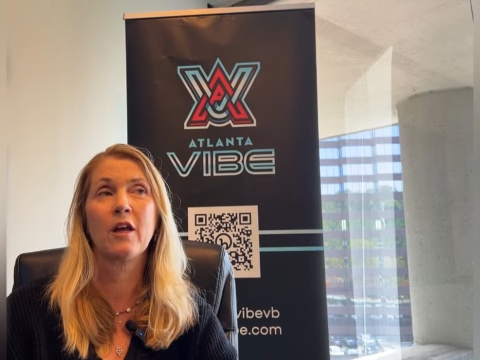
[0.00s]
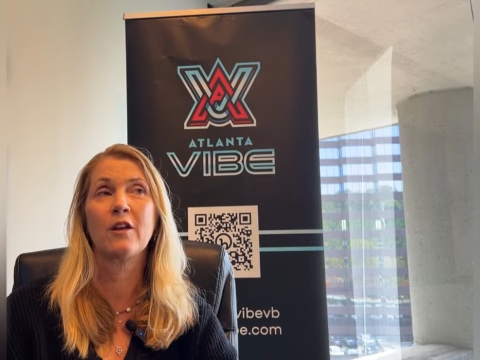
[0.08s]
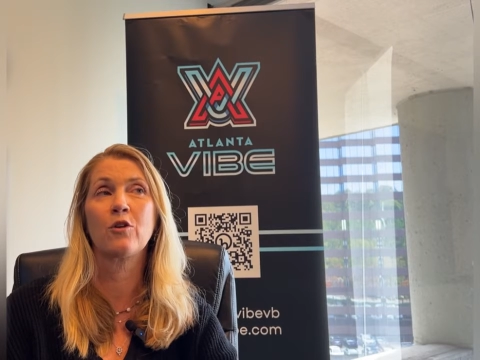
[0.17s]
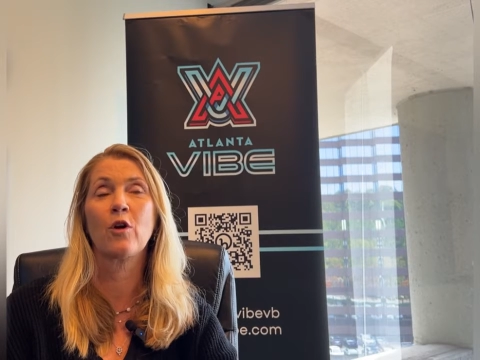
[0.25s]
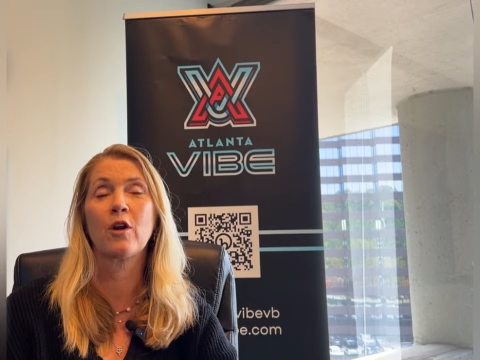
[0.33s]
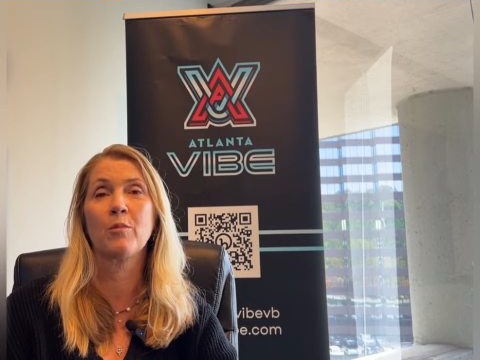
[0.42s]

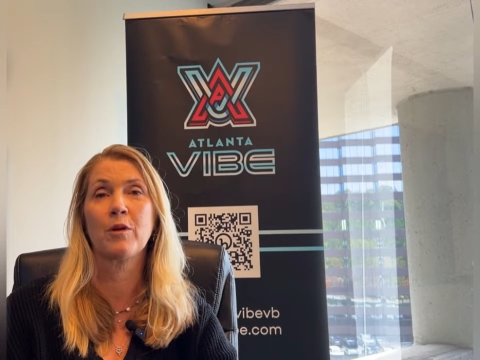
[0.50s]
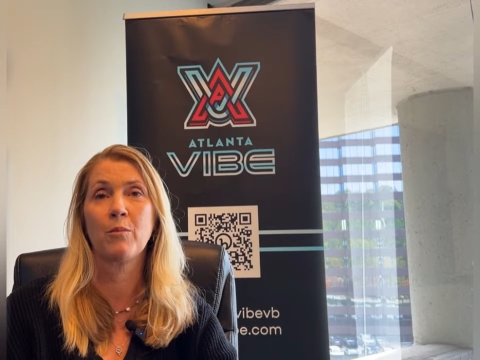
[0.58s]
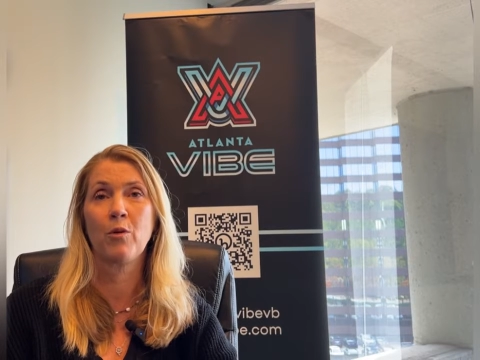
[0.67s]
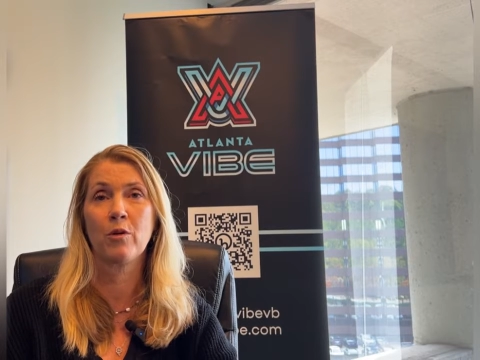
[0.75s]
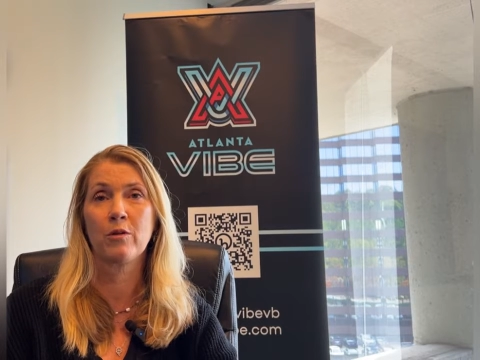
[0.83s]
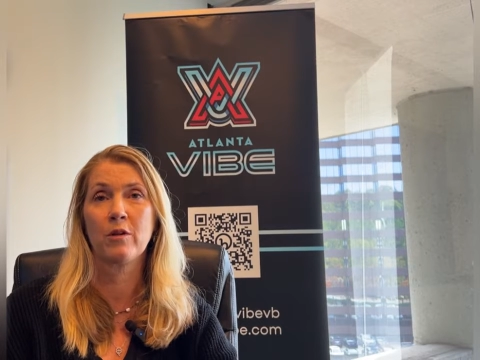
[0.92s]
Incredibly
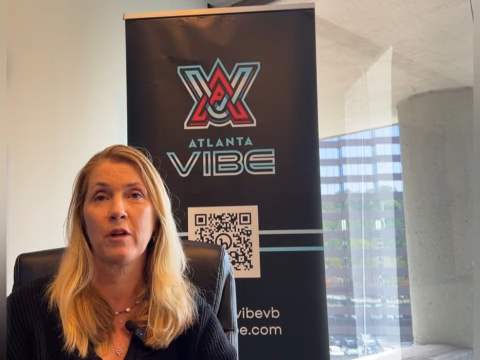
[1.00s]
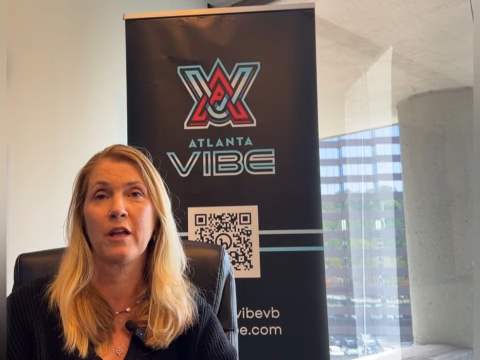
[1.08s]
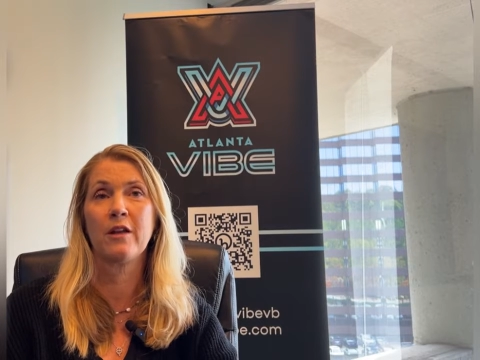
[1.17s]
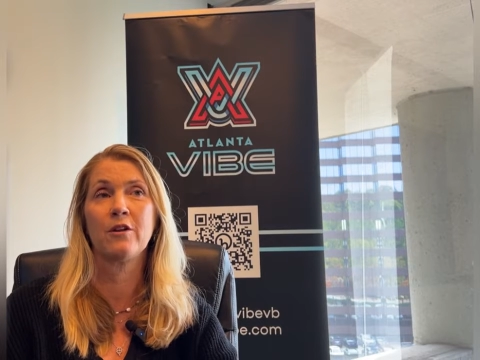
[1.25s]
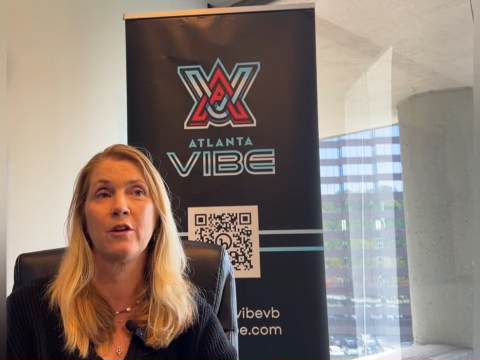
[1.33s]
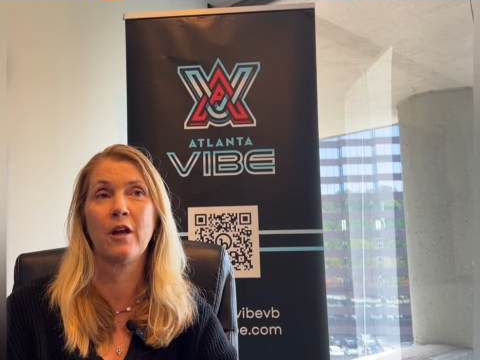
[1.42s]
important,
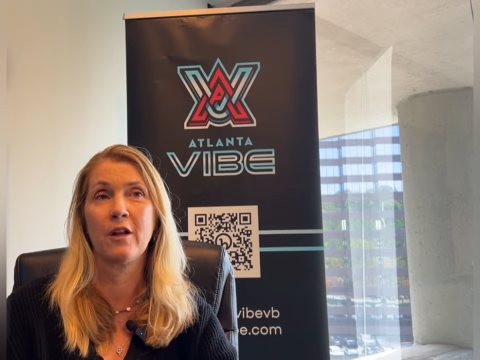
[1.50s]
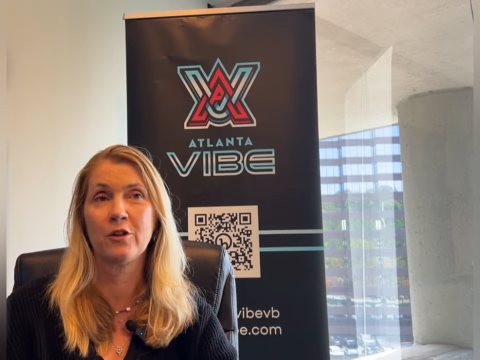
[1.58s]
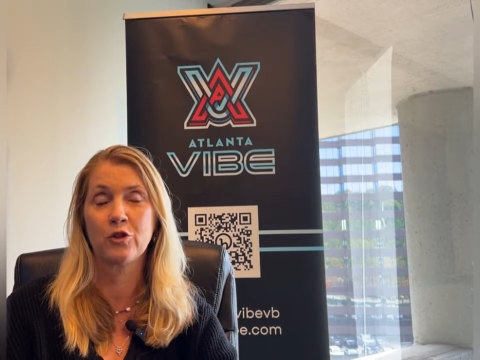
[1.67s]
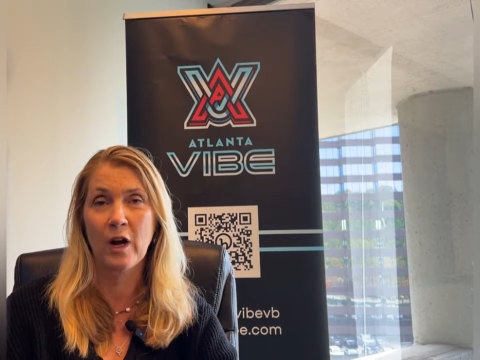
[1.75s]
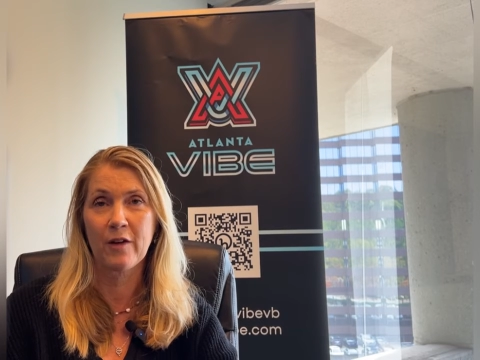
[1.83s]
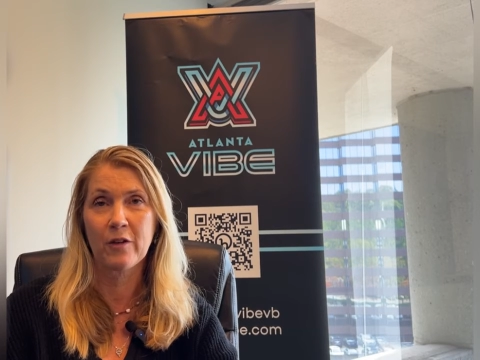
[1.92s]
and a
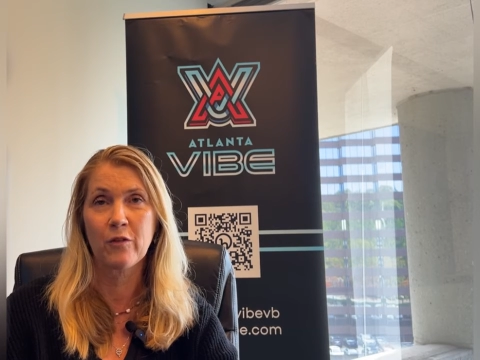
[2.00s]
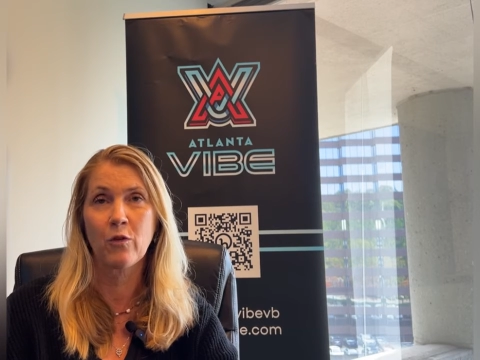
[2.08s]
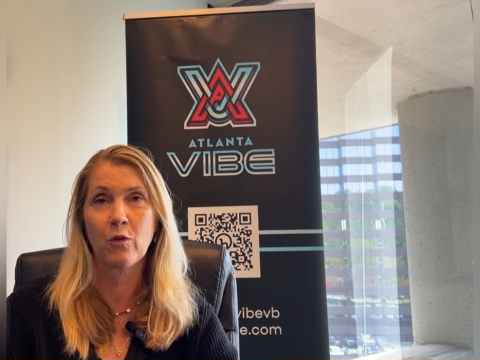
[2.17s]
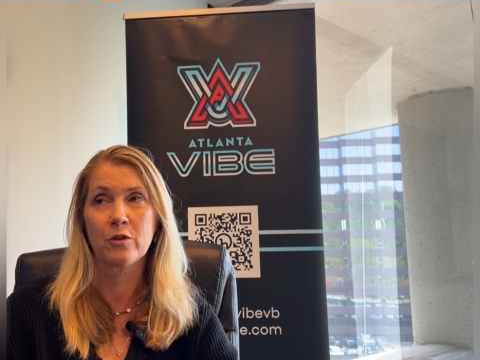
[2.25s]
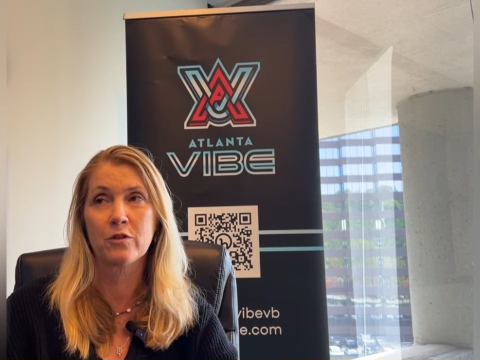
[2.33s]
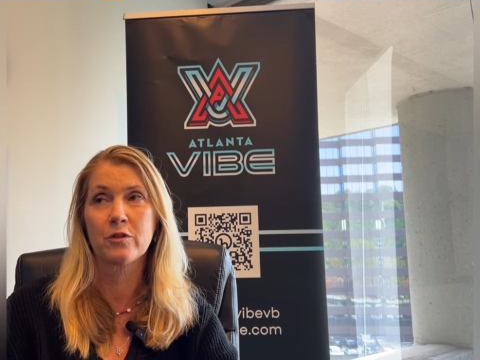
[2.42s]
driving
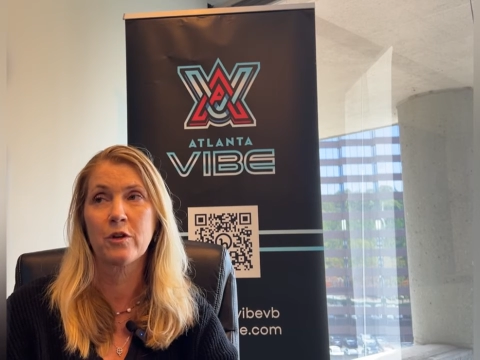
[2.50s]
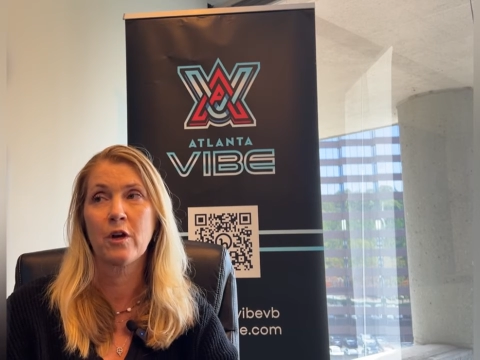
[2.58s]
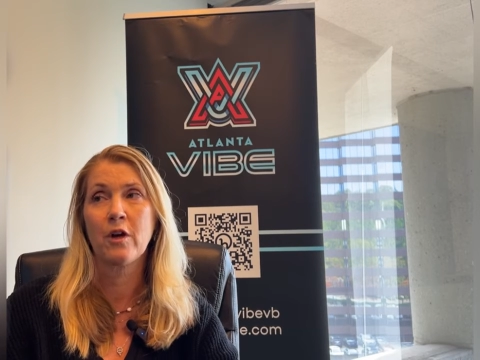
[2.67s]
force.